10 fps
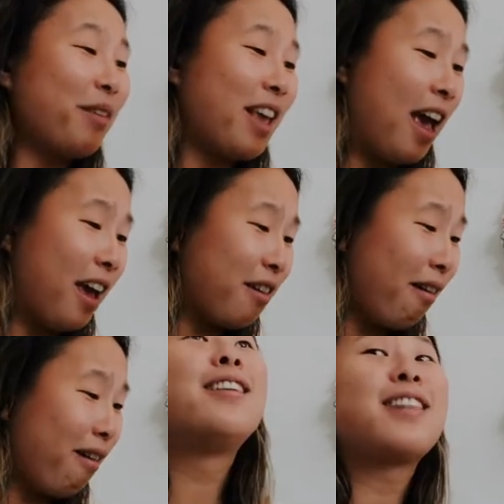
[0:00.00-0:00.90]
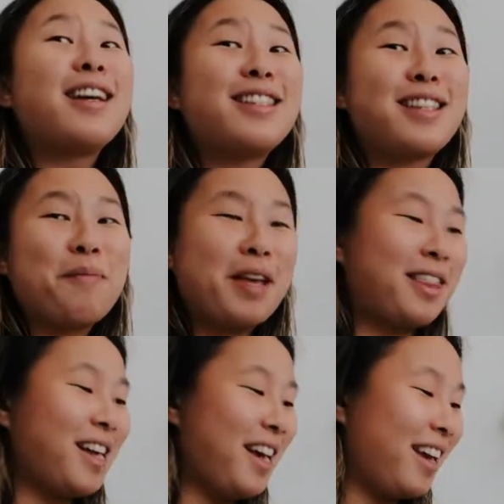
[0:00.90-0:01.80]
what the heck? Science is like my
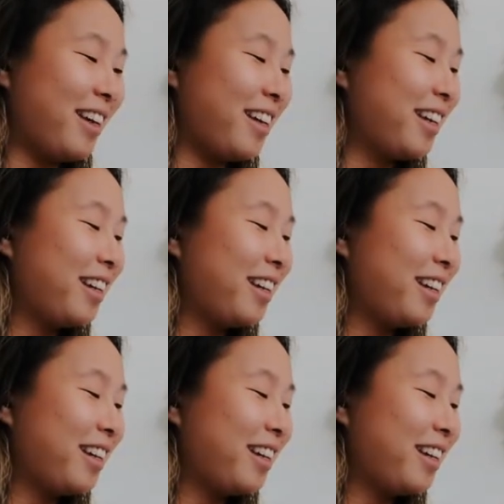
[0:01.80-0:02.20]
thing.